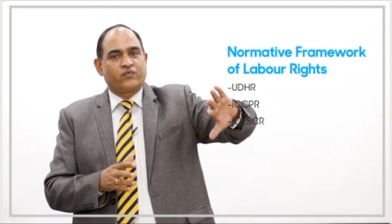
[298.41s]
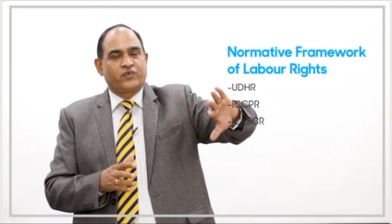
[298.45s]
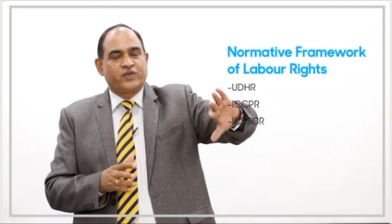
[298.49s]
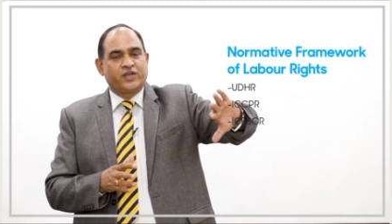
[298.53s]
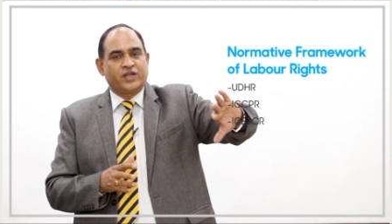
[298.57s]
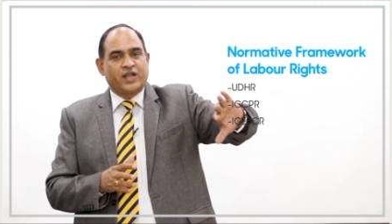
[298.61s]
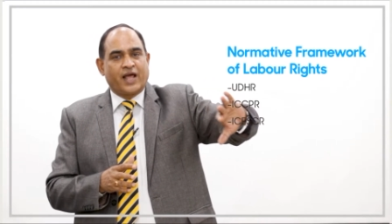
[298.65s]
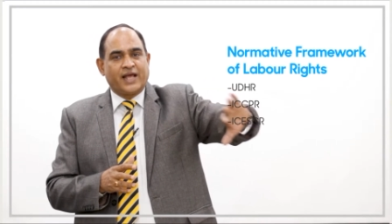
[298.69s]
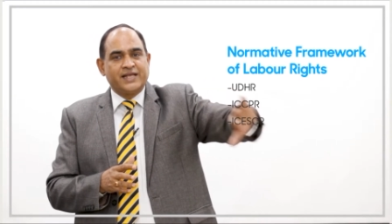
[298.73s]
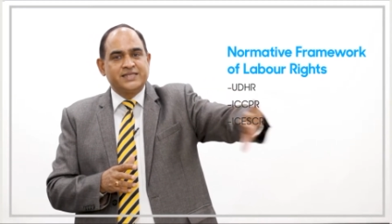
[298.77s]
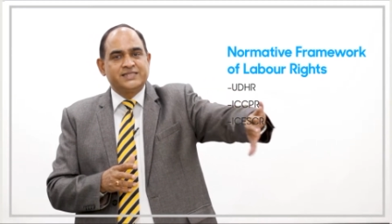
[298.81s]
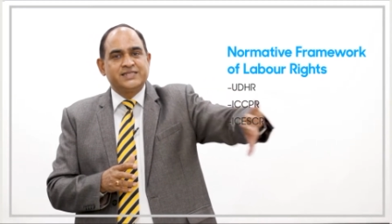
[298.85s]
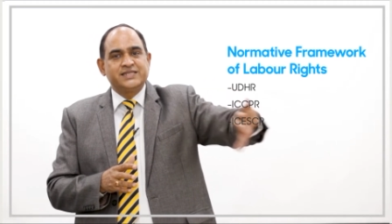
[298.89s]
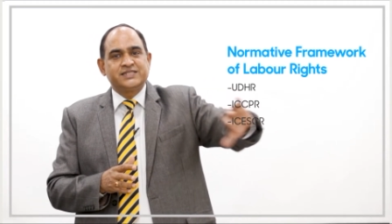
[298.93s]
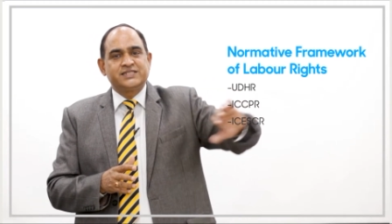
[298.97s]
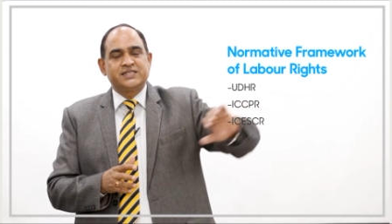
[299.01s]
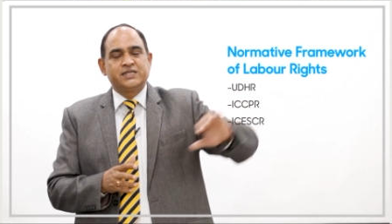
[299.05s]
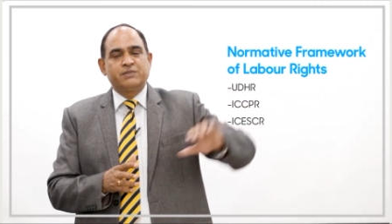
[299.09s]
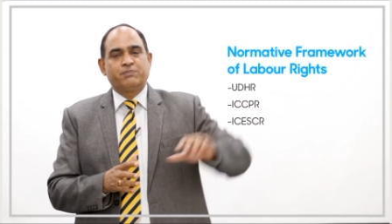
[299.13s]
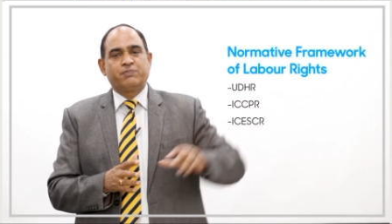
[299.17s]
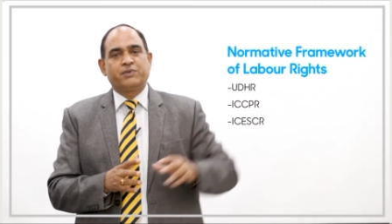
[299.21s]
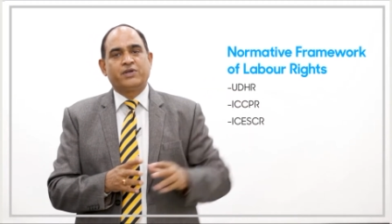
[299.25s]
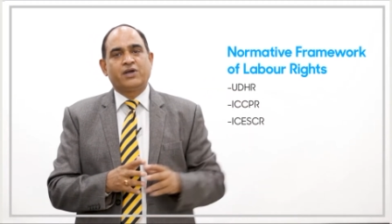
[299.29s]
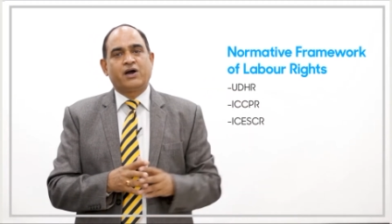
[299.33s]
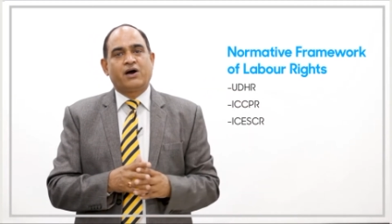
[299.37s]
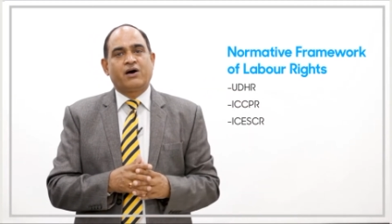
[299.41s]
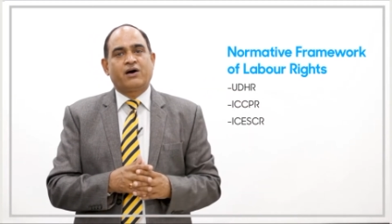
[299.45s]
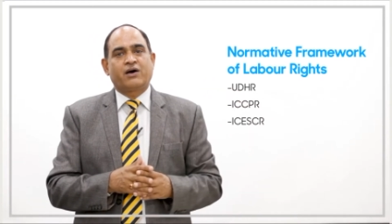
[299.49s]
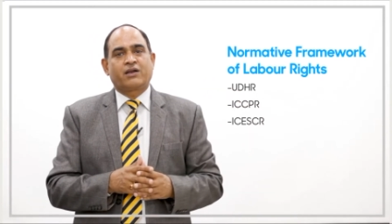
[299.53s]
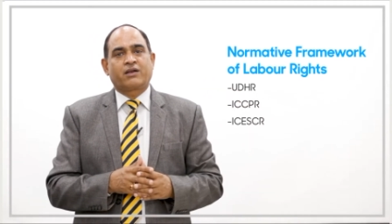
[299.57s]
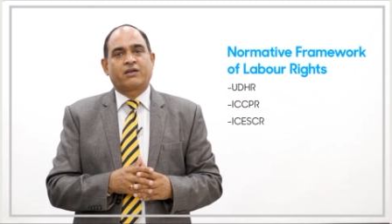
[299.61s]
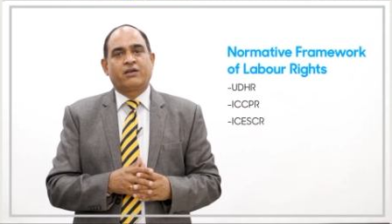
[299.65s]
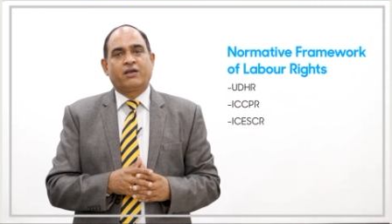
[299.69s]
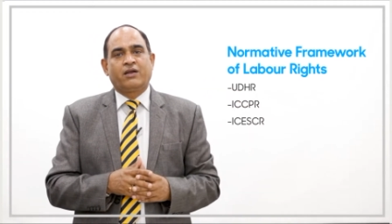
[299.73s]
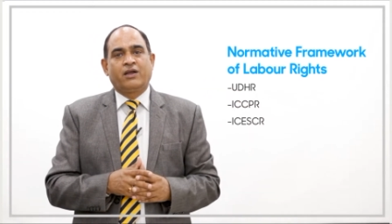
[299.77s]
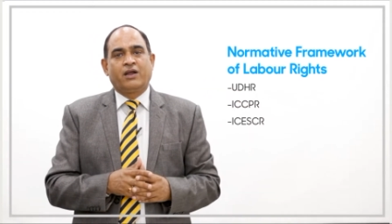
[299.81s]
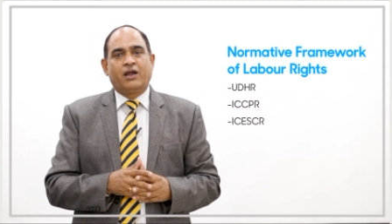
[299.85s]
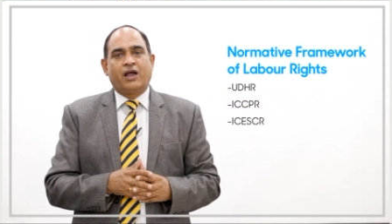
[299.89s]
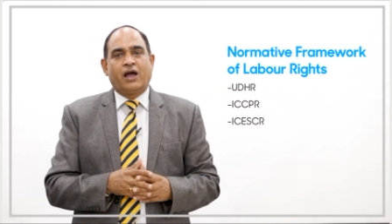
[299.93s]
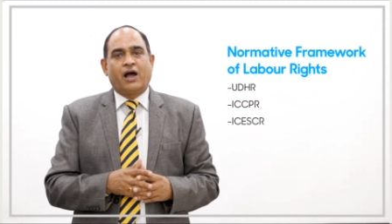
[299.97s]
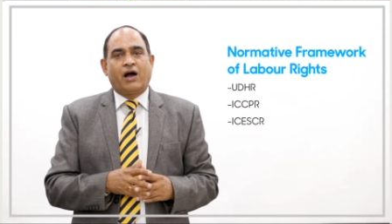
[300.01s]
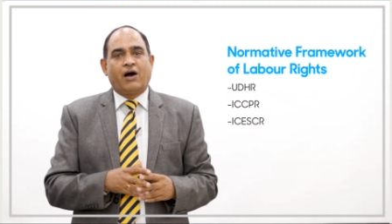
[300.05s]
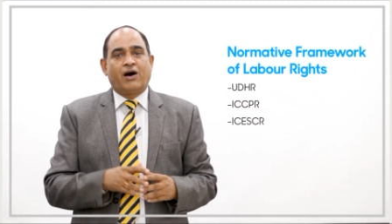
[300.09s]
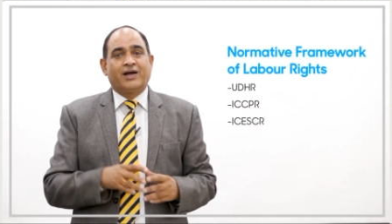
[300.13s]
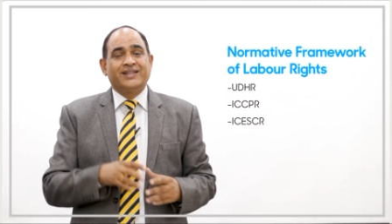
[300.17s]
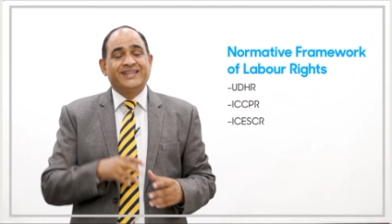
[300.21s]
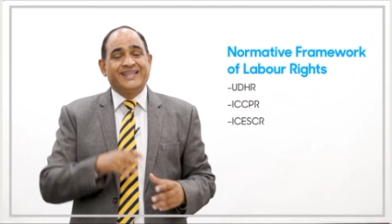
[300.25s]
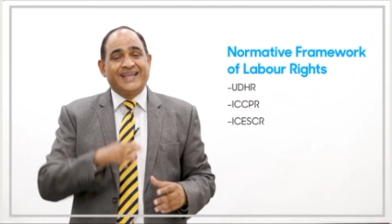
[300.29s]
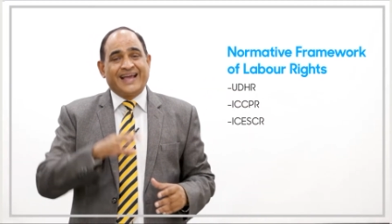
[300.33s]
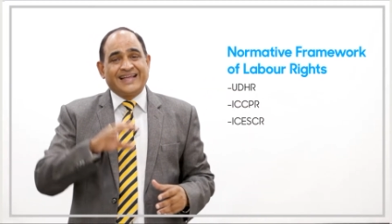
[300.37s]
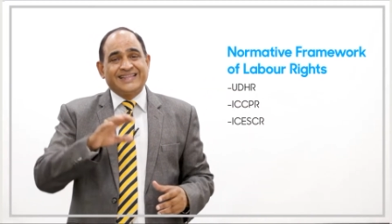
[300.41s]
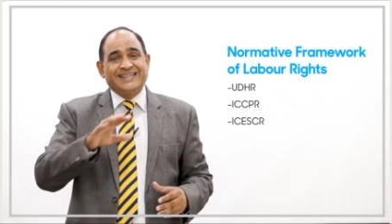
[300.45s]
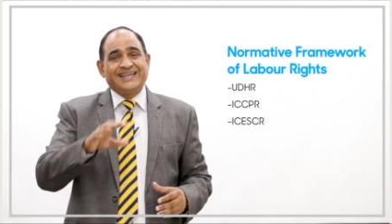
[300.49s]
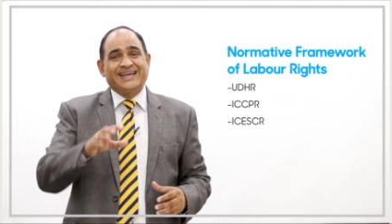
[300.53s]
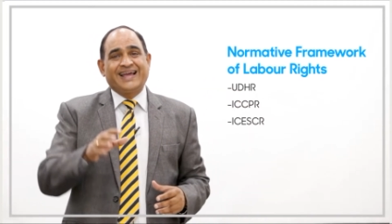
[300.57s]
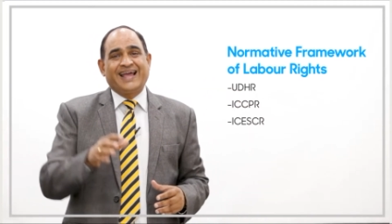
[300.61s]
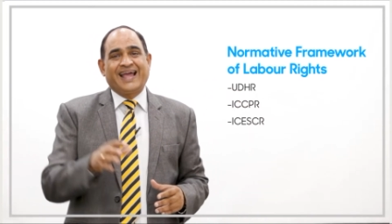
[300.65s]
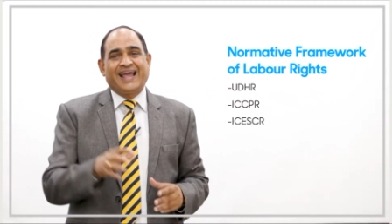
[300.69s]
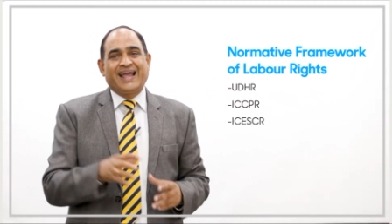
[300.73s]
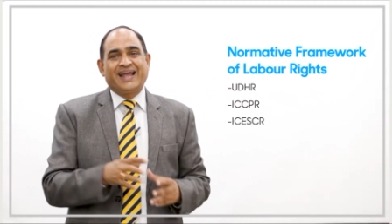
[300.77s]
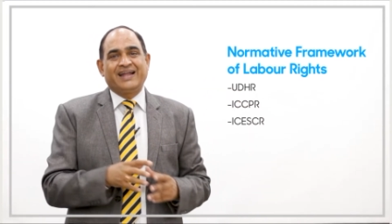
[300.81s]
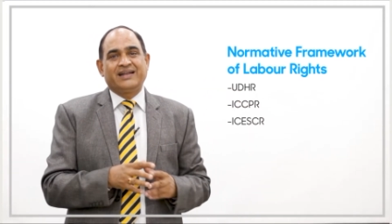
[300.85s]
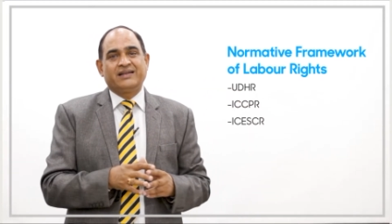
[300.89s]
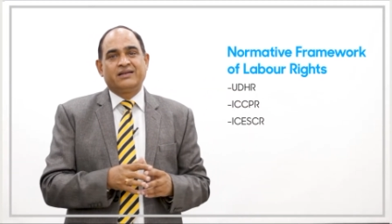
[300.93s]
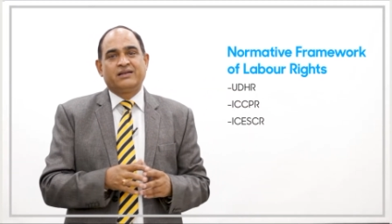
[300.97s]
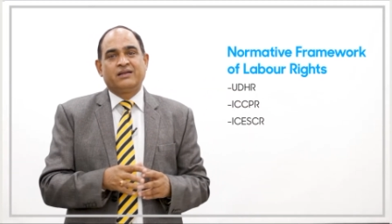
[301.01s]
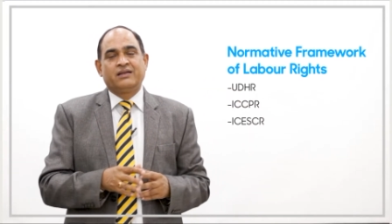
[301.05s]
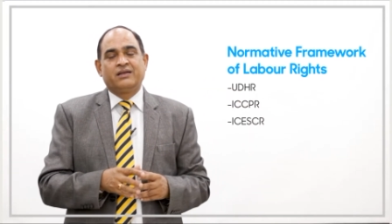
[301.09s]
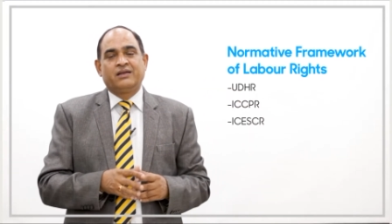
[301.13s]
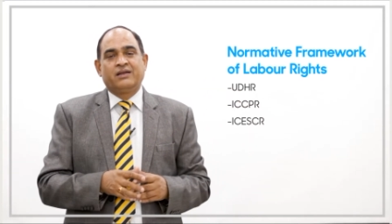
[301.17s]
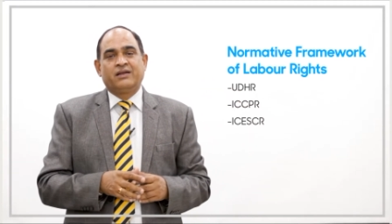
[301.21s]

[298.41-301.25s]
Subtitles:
in ICCPR. On the other hand,